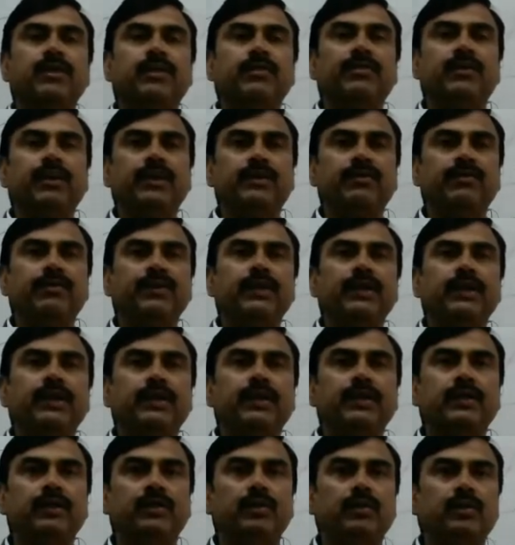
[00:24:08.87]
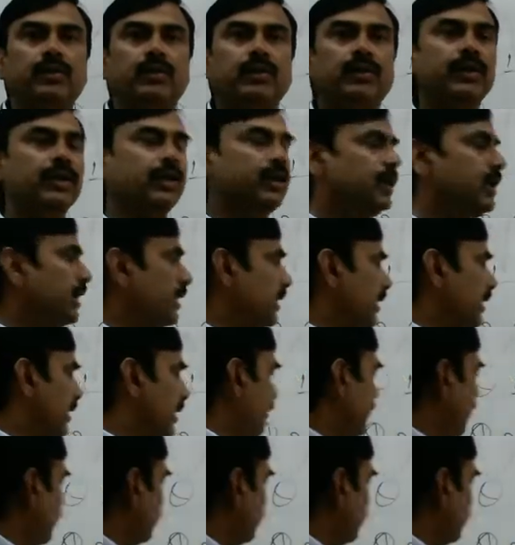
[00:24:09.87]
what we do. Number